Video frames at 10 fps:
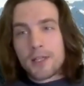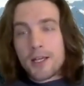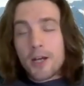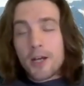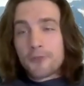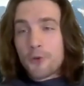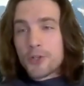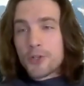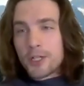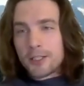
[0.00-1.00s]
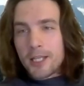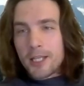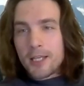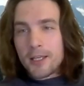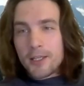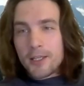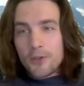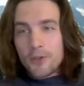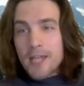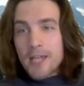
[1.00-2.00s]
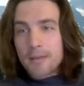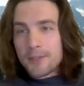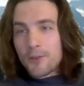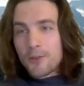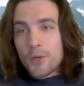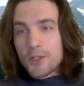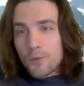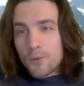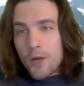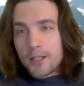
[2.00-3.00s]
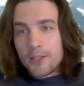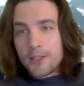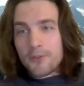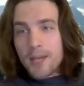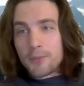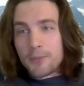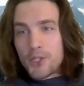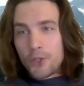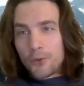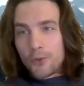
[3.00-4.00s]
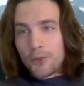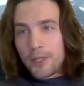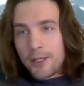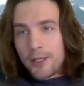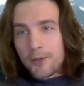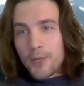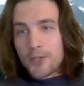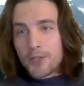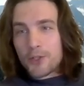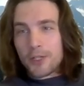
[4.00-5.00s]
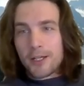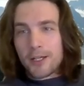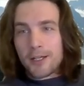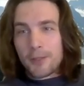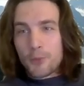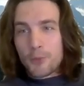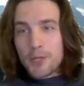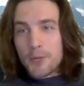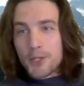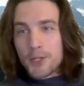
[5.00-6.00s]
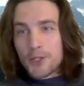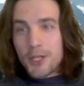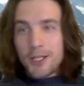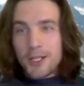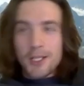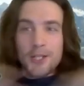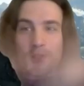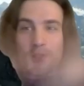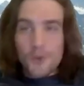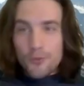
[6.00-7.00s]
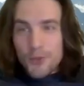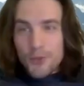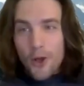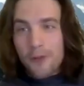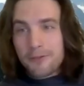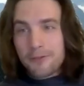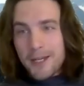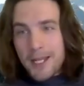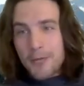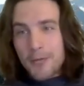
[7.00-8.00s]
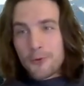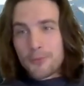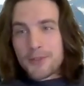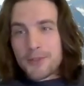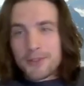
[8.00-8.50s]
Unfortunately, you've kept the worst one, you've kept 2, which pretty much consumes all finite groups.